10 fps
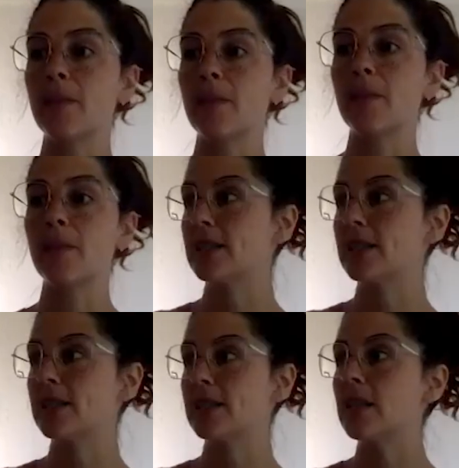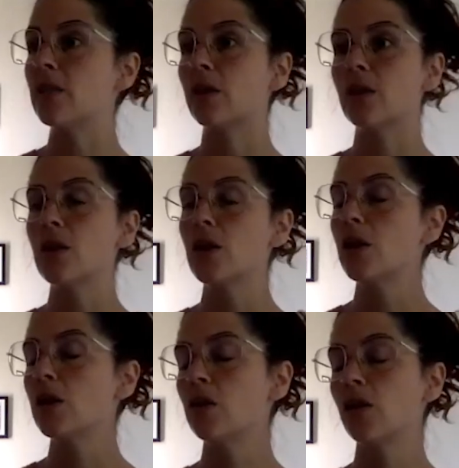changing. I see
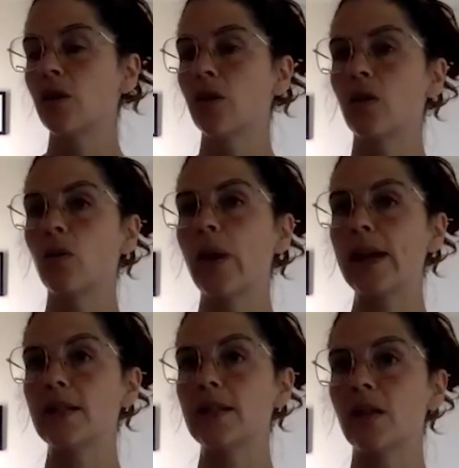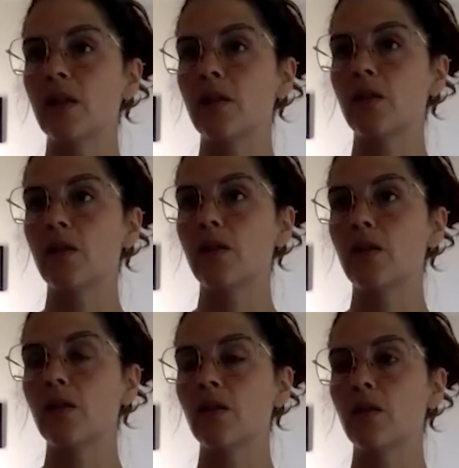their ways of
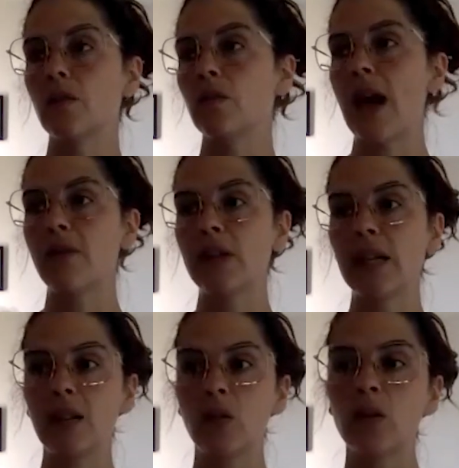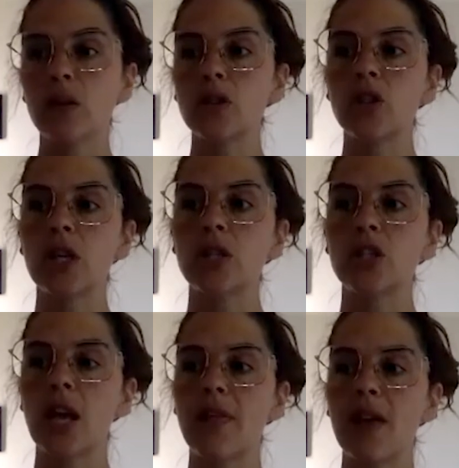navigating the world change.
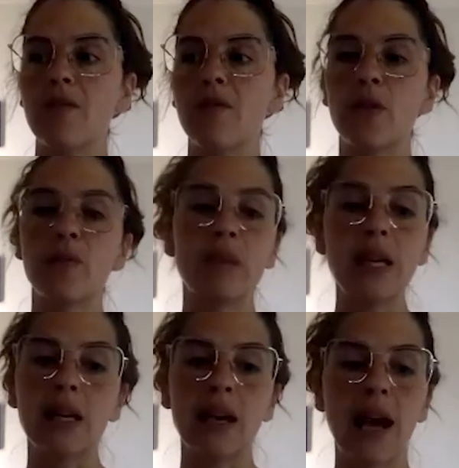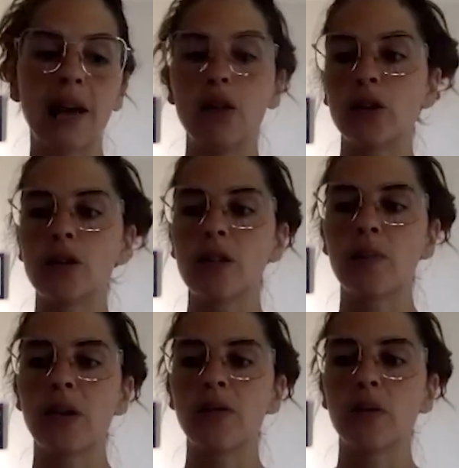And then for me, I learn
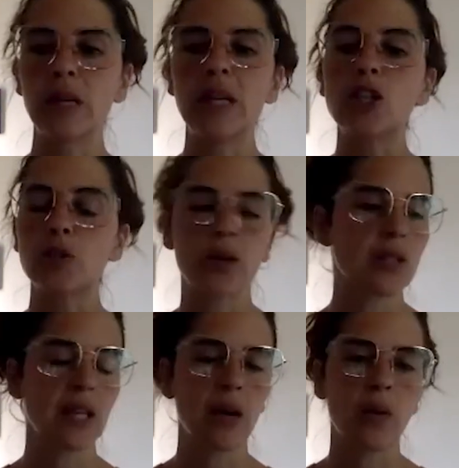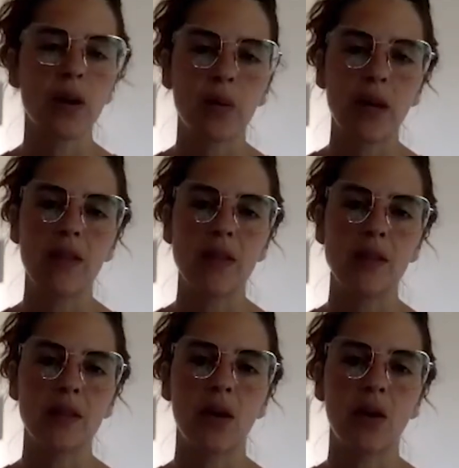something from each person I work with. And
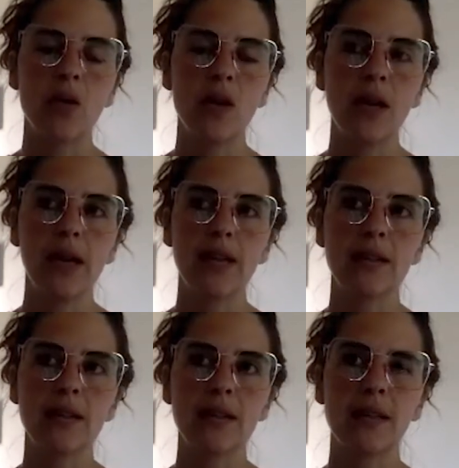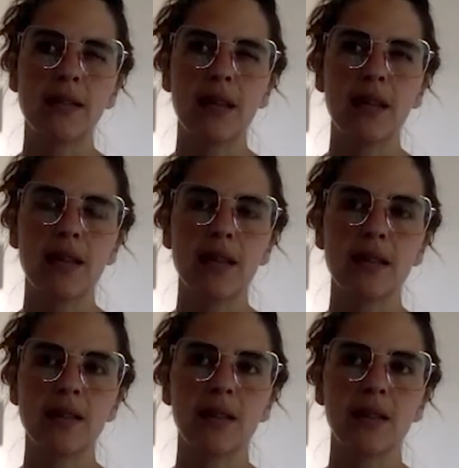so it's like this